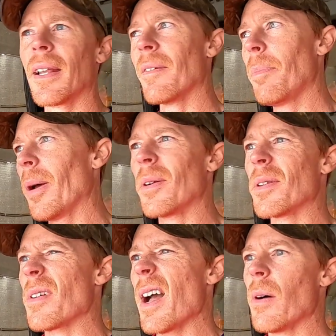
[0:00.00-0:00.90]
I puttered
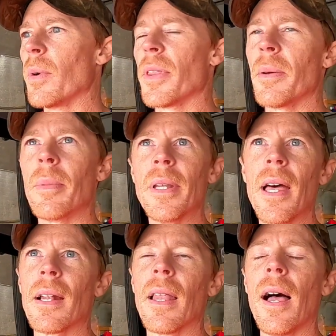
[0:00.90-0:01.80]
around with it, but
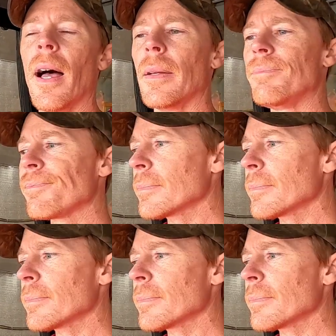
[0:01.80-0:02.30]
not a lot.